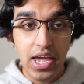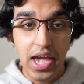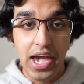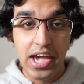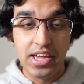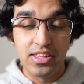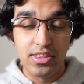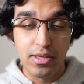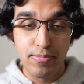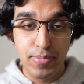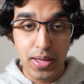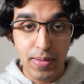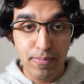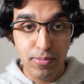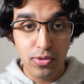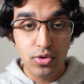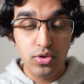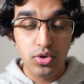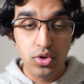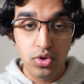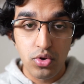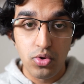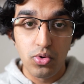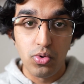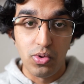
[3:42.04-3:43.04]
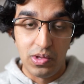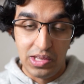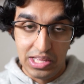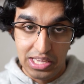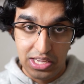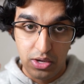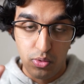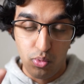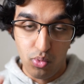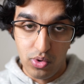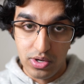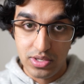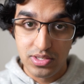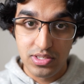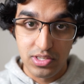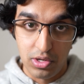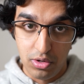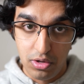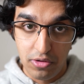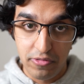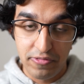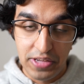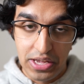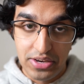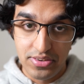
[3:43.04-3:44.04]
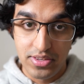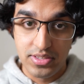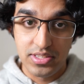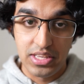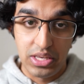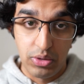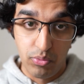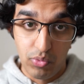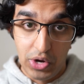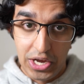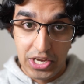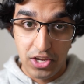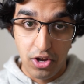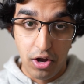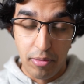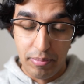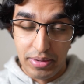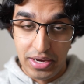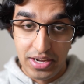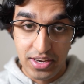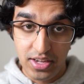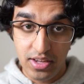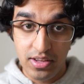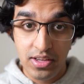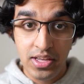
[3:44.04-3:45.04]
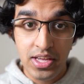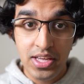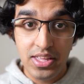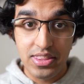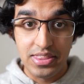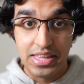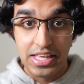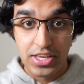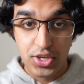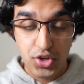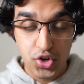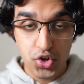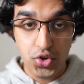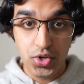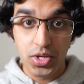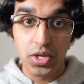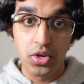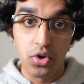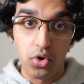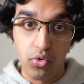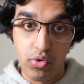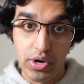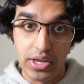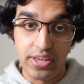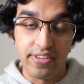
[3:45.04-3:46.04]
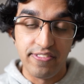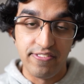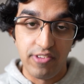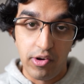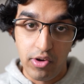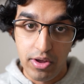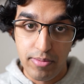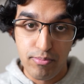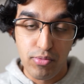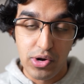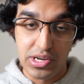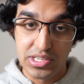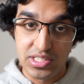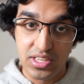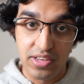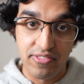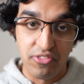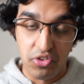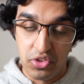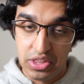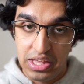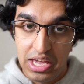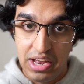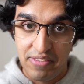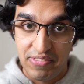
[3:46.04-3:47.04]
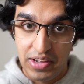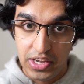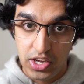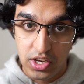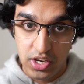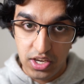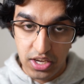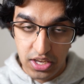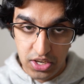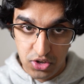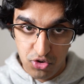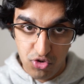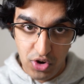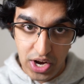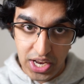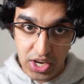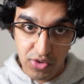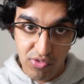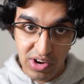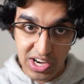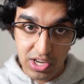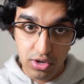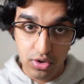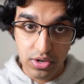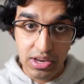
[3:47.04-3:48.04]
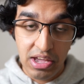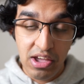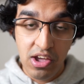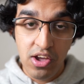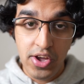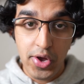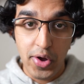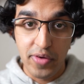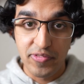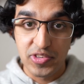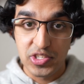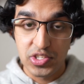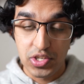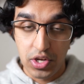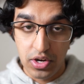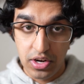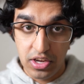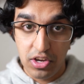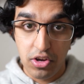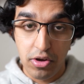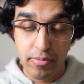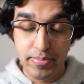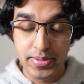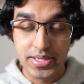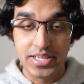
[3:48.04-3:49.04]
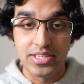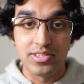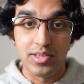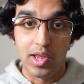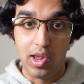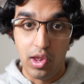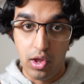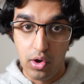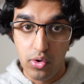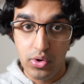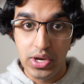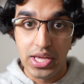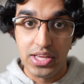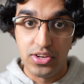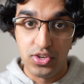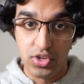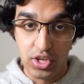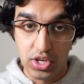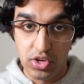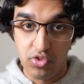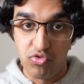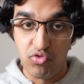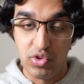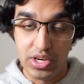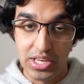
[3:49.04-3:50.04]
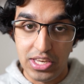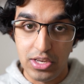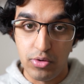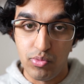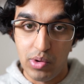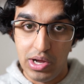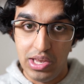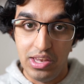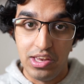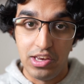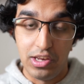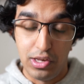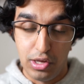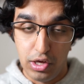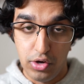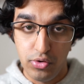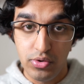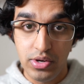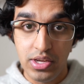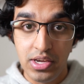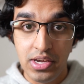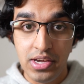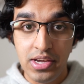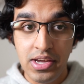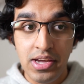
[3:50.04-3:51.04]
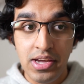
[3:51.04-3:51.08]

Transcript: And the people who like were solo founders in Y Combinator, they're usually already very impressive, or they have like a track record of starting companies alone and doing really well alone.